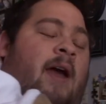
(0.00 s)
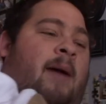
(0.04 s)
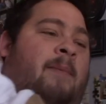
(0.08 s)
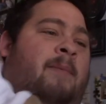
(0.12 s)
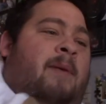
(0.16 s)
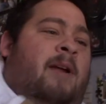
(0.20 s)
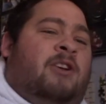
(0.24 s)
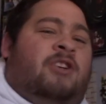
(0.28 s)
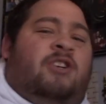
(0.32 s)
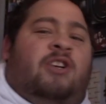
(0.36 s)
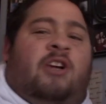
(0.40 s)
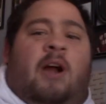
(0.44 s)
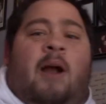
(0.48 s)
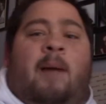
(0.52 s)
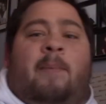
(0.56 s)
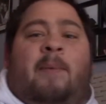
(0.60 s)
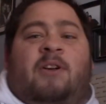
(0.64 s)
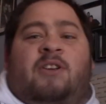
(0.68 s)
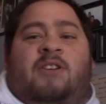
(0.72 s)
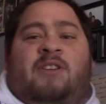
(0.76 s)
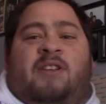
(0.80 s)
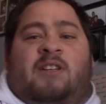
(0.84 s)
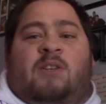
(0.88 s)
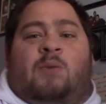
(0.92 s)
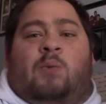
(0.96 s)
I'm not sure how
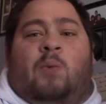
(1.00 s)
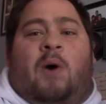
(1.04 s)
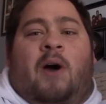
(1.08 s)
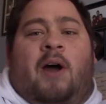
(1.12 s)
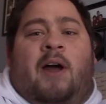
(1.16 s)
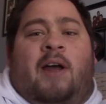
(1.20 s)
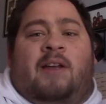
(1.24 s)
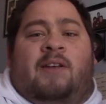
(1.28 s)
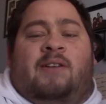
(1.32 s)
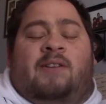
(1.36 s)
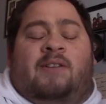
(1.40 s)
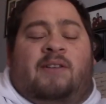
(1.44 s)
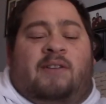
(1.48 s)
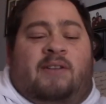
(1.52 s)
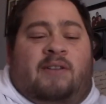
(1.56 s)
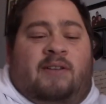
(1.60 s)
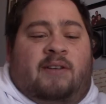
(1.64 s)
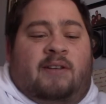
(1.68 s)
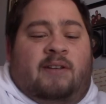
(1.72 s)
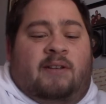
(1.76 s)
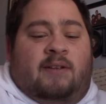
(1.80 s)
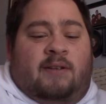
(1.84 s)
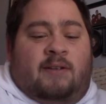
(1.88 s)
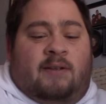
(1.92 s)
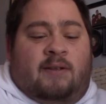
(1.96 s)
much this
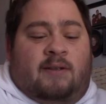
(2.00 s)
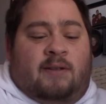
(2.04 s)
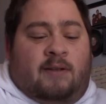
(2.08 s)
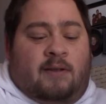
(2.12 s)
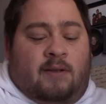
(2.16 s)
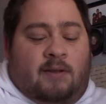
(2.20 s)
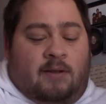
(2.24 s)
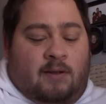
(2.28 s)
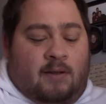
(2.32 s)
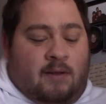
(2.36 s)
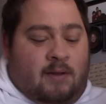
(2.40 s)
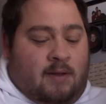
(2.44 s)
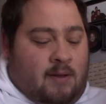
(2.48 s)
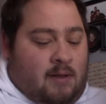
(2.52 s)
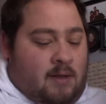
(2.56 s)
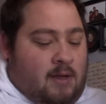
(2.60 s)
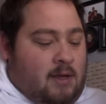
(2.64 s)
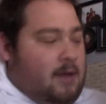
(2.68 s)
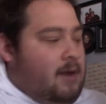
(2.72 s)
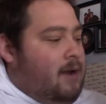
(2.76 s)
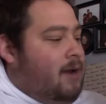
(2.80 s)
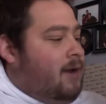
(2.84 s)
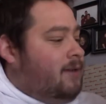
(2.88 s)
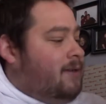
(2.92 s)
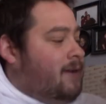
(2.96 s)
was,
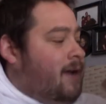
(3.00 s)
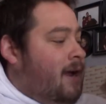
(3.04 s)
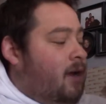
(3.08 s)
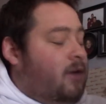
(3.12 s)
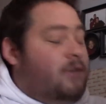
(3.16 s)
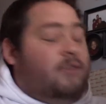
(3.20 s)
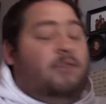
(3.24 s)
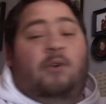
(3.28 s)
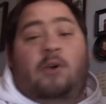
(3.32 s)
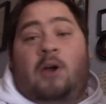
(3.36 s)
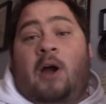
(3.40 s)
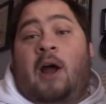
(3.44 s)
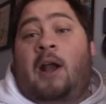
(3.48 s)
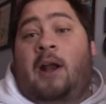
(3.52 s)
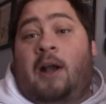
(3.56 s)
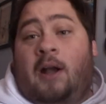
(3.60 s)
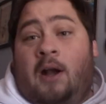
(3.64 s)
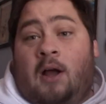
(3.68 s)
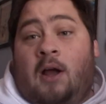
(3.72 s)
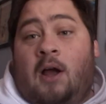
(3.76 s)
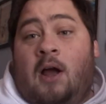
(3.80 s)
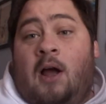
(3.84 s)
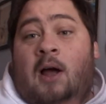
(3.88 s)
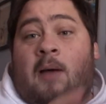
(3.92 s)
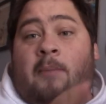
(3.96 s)
because I also got it in a
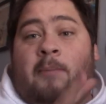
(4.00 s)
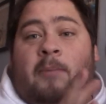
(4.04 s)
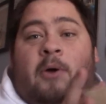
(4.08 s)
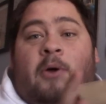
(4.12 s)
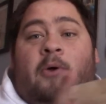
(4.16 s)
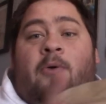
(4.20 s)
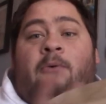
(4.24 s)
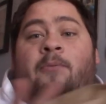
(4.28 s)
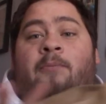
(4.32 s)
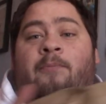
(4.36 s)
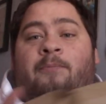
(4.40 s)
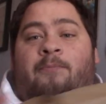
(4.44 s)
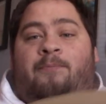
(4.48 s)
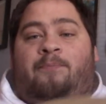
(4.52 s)
combo.